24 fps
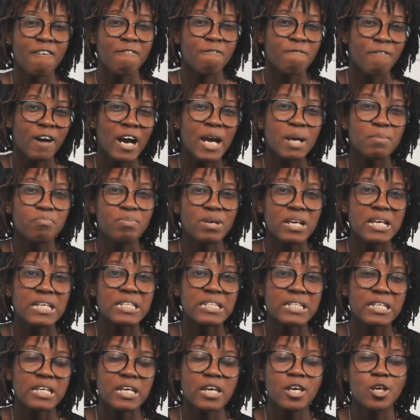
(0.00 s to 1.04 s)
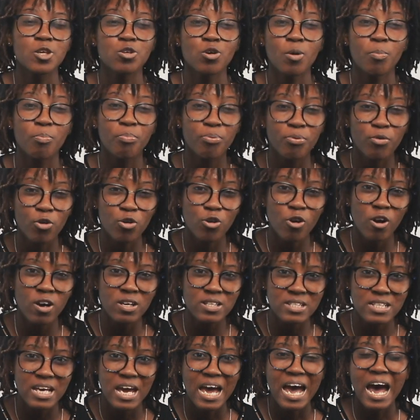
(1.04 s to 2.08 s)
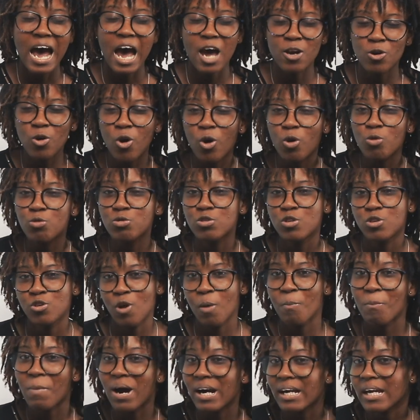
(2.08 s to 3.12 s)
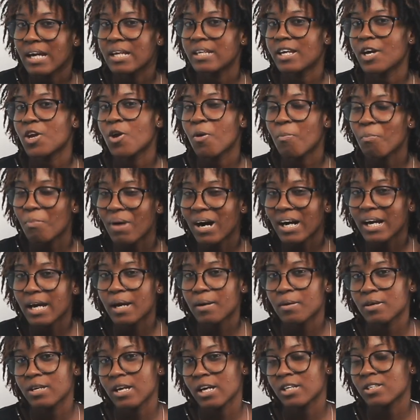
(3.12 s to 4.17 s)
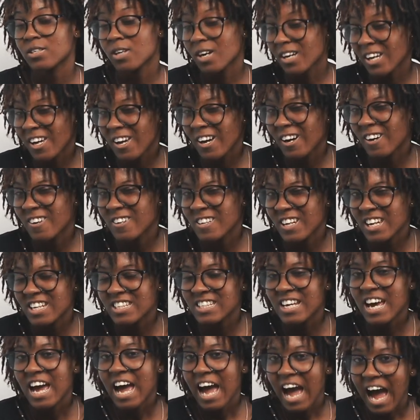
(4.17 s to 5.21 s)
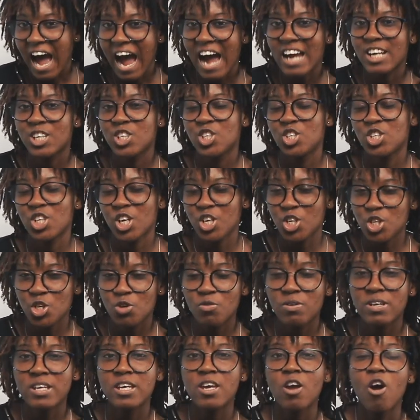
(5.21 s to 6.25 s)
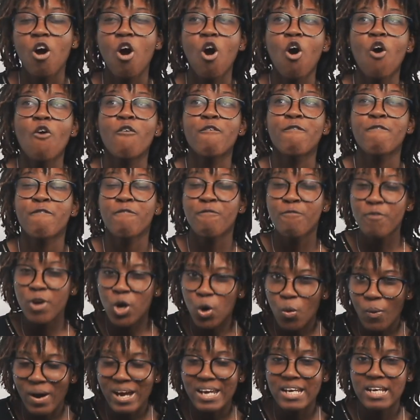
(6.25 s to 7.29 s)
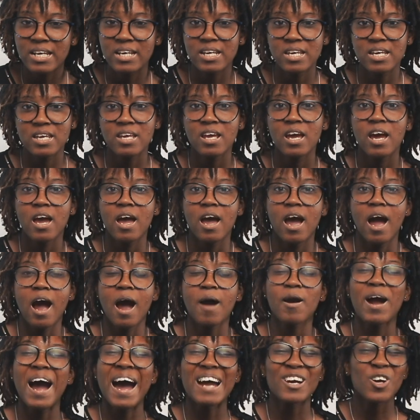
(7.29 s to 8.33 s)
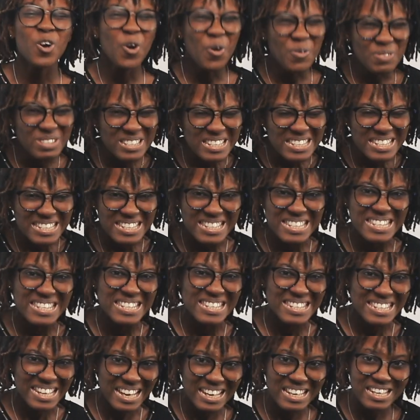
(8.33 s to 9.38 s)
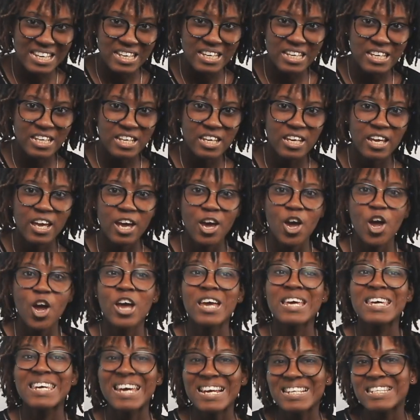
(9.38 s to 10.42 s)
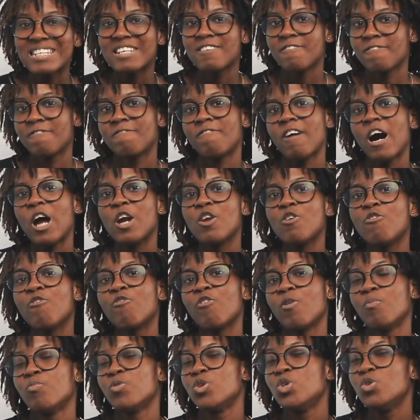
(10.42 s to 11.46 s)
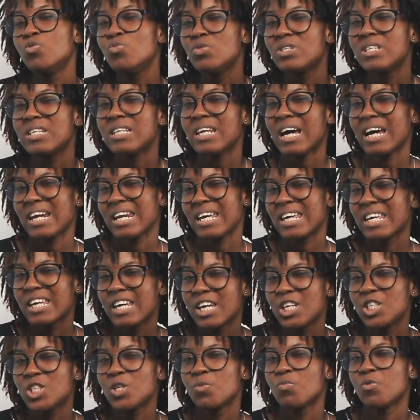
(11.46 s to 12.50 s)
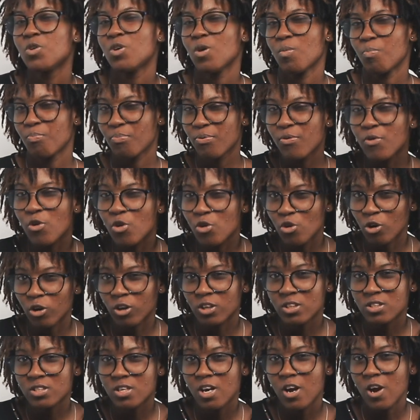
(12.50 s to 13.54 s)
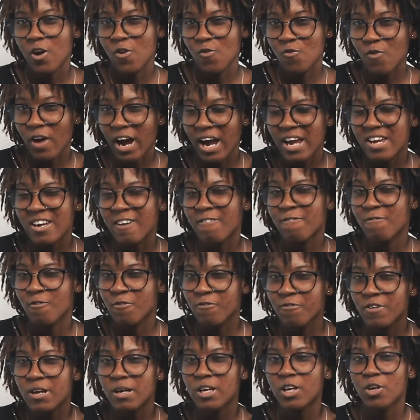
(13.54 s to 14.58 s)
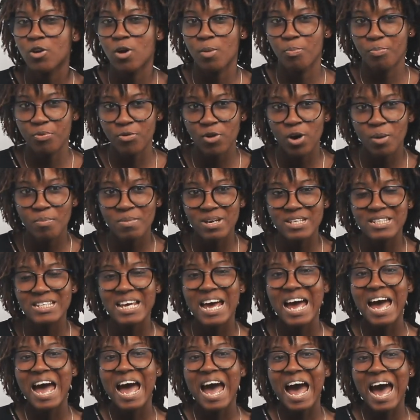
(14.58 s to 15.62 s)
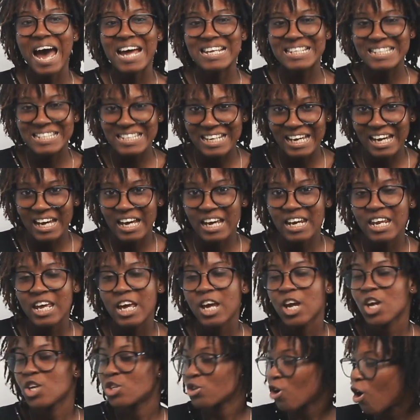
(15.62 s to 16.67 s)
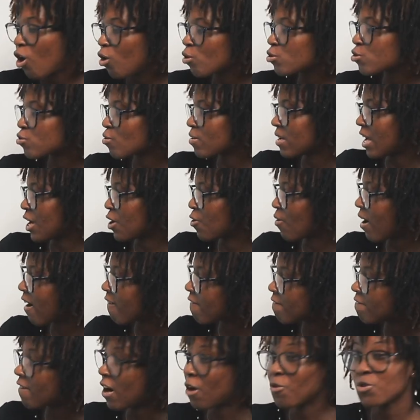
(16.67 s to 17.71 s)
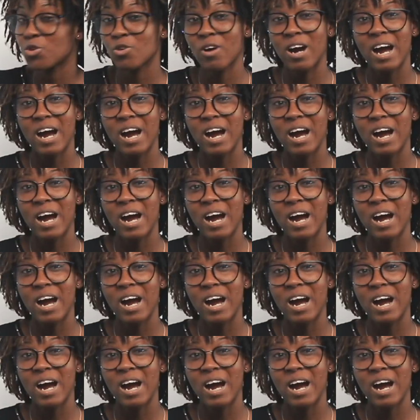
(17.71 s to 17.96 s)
viability in your product and also in your market, that your target audience are genuinely, frequently, and consistently getting value from using and engaging with your product, right? You're fulfilling your promise. And then it's also that you have found your